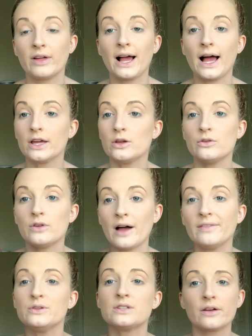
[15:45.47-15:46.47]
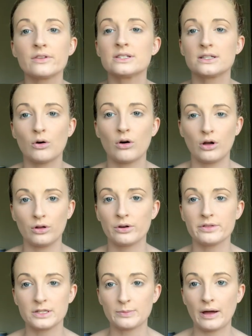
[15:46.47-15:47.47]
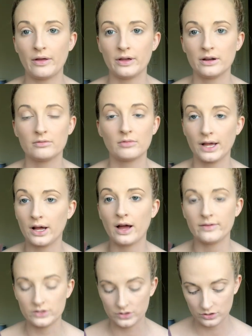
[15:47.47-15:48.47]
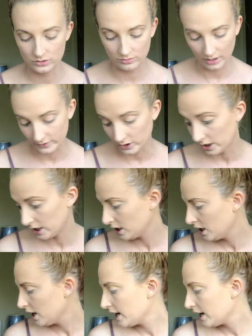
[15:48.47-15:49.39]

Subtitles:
Like I've used every single color in this palette. Like I've done it.